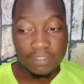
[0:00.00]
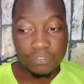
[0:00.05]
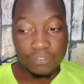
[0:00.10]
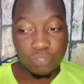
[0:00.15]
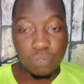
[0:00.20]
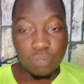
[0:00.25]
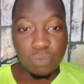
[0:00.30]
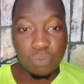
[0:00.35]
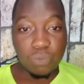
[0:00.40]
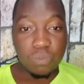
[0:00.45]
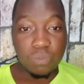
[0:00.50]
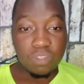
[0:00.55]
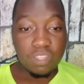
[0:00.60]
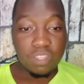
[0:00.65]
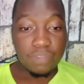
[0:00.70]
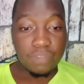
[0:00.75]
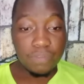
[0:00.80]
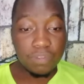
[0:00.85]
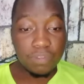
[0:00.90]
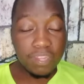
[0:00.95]
so
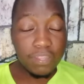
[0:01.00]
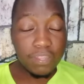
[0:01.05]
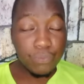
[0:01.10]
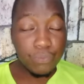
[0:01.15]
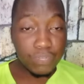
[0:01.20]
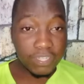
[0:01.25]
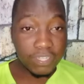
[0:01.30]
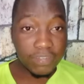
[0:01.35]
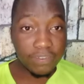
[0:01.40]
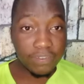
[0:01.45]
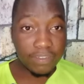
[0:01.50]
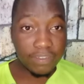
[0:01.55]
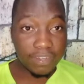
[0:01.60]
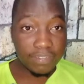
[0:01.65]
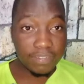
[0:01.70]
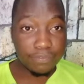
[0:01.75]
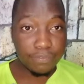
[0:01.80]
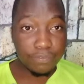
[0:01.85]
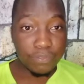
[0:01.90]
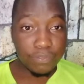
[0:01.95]
if you like what i
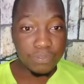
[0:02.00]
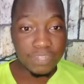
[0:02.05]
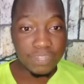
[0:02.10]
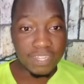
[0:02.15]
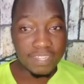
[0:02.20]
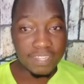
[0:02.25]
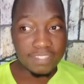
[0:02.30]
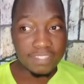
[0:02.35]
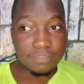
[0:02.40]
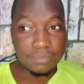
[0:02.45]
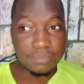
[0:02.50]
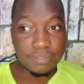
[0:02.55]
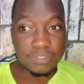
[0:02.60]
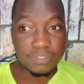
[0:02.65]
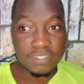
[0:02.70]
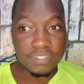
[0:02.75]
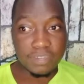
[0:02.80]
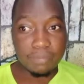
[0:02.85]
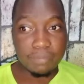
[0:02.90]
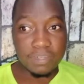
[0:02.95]
create for you guys
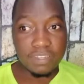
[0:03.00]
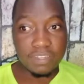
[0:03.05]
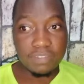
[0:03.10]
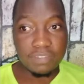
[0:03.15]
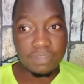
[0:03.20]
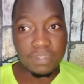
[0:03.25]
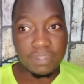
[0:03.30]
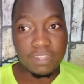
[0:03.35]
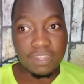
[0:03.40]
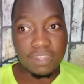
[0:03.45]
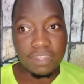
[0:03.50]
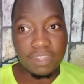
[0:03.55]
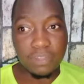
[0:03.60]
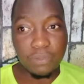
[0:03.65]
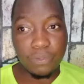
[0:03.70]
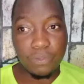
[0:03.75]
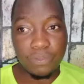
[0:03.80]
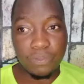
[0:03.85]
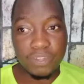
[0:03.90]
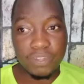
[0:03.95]
because i believe i,
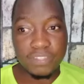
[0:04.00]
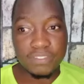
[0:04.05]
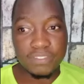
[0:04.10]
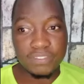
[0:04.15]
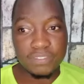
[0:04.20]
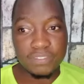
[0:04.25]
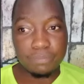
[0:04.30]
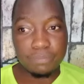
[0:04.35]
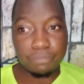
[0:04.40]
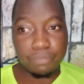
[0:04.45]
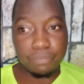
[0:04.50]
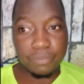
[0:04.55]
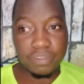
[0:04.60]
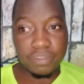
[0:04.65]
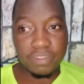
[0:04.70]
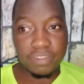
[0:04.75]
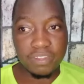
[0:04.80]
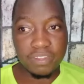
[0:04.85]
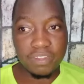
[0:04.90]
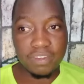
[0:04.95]
I always
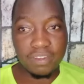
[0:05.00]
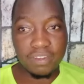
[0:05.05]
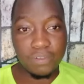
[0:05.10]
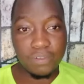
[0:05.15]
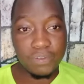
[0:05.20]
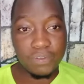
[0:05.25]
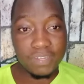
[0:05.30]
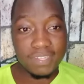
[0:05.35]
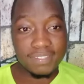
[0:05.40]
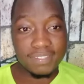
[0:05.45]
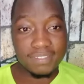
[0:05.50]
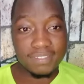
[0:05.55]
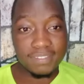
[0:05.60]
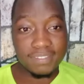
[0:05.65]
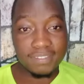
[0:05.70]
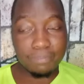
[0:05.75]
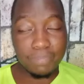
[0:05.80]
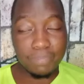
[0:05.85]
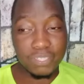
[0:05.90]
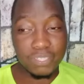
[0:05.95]
pray and
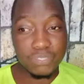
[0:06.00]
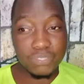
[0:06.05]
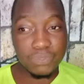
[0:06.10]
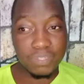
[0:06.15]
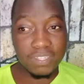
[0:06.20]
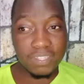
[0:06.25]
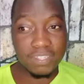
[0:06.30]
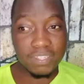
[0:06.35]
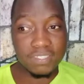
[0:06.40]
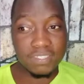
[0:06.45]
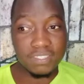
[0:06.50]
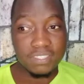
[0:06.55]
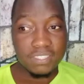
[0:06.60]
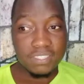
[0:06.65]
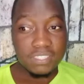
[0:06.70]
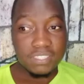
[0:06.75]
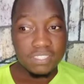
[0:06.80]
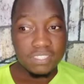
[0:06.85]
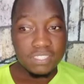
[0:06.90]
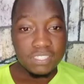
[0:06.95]
always make sure that
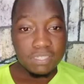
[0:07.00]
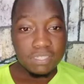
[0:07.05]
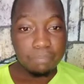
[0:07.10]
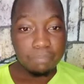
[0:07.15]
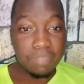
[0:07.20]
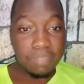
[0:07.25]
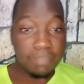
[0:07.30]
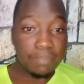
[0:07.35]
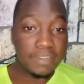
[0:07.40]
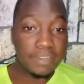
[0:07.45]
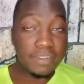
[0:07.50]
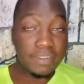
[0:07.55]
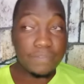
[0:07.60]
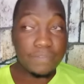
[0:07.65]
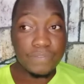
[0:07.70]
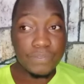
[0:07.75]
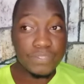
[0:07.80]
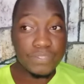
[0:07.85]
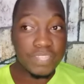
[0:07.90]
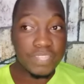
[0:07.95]
maybe in
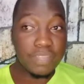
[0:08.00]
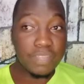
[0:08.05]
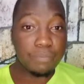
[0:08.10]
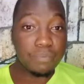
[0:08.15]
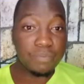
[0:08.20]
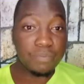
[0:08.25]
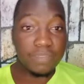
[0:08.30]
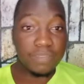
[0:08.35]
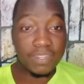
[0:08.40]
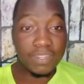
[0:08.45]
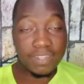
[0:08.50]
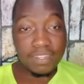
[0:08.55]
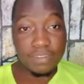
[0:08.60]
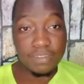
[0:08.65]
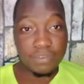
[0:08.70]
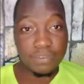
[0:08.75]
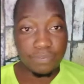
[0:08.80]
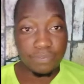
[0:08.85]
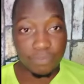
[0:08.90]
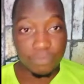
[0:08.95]
the future improving the
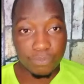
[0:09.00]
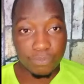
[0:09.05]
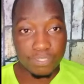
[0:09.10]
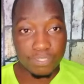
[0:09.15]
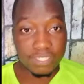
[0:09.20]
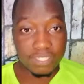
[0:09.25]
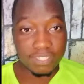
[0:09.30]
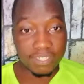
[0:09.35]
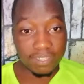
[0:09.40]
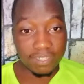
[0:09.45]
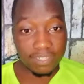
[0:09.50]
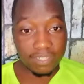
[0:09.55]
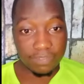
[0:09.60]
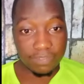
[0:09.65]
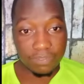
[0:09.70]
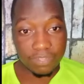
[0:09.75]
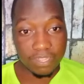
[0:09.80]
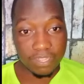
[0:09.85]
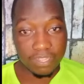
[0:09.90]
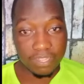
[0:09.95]
kind of content i give
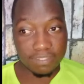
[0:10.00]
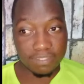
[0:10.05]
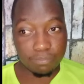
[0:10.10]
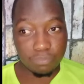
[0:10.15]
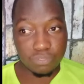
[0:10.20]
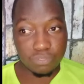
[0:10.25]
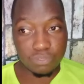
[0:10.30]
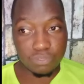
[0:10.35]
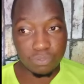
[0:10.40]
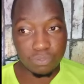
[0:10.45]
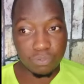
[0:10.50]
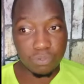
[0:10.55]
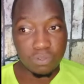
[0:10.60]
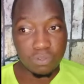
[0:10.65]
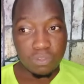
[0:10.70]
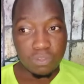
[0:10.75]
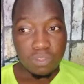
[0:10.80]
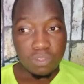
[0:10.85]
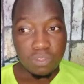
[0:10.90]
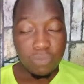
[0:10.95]
you guys more so
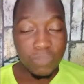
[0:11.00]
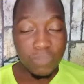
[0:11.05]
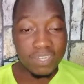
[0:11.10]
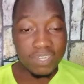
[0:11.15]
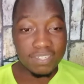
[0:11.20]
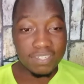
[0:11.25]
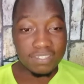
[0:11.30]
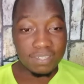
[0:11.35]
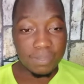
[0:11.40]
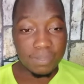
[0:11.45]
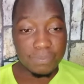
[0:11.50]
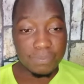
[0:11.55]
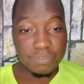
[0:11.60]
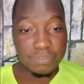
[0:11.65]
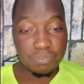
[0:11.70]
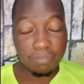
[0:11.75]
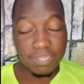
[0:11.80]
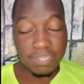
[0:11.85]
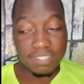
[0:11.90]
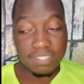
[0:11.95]
when it
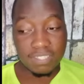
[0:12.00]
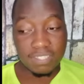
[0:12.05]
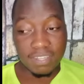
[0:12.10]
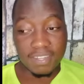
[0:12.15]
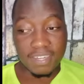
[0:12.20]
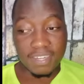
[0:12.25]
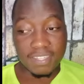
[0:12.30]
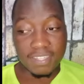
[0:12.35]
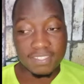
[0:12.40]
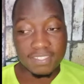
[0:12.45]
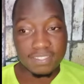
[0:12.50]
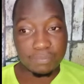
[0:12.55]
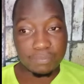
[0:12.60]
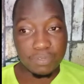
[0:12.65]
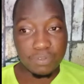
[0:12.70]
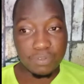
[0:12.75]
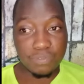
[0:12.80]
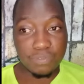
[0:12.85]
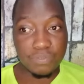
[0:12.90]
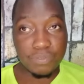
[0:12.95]
comes to match highlights
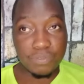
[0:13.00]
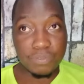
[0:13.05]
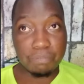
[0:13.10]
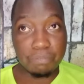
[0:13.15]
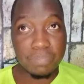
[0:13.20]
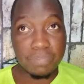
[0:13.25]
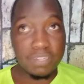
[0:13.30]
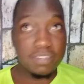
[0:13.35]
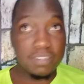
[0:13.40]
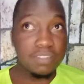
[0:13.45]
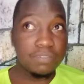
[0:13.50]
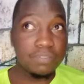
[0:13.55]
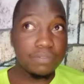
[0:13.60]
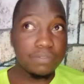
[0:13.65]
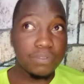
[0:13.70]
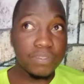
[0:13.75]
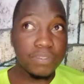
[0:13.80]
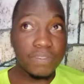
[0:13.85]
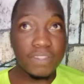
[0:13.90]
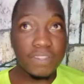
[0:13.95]
many of you
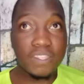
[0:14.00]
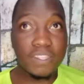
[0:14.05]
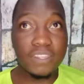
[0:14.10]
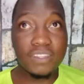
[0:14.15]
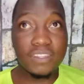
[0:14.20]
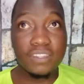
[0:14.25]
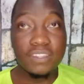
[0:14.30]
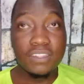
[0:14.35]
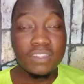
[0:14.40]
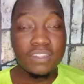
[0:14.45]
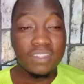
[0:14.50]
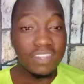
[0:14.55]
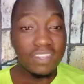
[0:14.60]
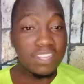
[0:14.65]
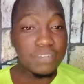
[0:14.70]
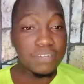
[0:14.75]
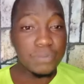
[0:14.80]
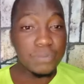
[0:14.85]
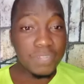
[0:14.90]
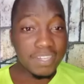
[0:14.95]
believe or think
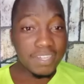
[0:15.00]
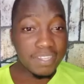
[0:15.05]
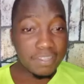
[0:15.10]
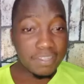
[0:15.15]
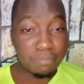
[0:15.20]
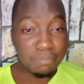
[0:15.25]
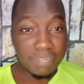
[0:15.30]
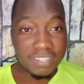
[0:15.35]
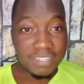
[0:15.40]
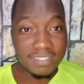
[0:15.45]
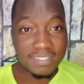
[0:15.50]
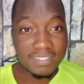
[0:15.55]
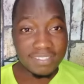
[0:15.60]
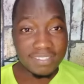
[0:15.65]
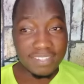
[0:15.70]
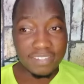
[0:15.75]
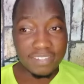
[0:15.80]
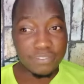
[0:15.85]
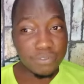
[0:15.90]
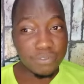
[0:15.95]
i do
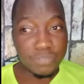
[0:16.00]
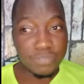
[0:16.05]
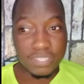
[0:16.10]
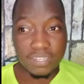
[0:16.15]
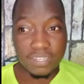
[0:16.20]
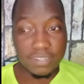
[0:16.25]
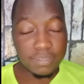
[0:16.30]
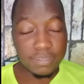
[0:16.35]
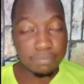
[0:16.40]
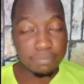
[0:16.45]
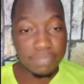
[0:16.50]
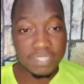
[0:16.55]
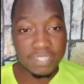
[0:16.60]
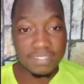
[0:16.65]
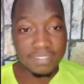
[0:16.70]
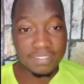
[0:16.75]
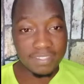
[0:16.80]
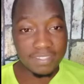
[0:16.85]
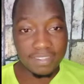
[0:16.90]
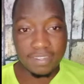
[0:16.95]
clickbaiting i don't
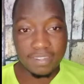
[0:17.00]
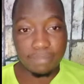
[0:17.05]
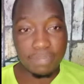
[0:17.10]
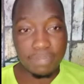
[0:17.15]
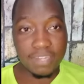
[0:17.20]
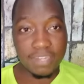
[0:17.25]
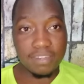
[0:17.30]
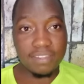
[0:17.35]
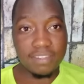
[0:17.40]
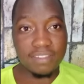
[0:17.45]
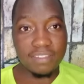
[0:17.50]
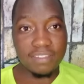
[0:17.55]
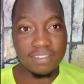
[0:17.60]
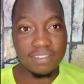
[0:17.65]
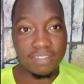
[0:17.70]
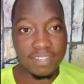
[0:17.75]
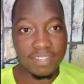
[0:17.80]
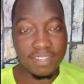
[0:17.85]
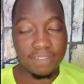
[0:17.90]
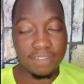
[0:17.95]
clickbait anybody
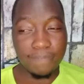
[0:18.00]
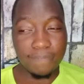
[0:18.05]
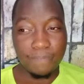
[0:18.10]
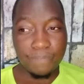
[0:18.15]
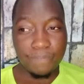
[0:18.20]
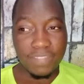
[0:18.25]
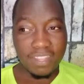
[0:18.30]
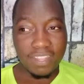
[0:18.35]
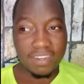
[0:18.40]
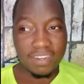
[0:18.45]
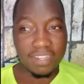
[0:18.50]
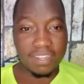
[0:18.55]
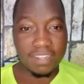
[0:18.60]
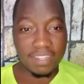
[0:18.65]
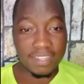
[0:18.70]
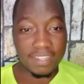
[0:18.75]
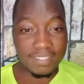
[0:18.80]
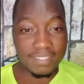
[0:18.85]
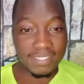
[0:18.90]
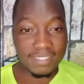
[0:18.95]
okay and i
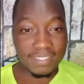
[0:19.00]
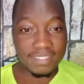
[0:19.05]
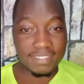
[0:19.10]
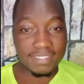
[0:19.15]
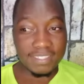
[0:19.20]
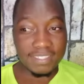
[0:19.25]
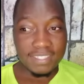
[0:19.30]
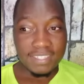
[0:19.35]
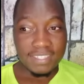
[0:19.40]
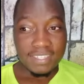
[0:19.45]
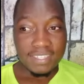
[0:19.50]
hate it